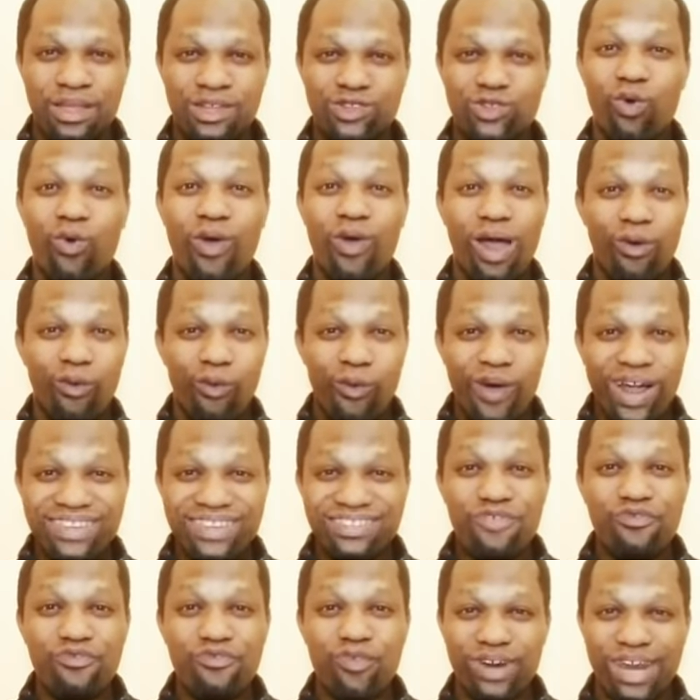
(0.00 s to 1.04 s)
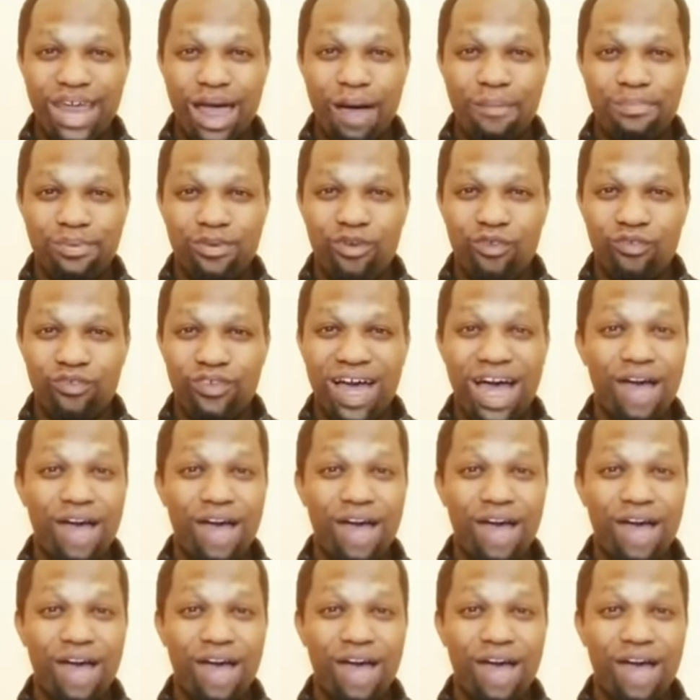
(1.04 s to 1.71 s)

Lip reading: So we are waiting for the approval.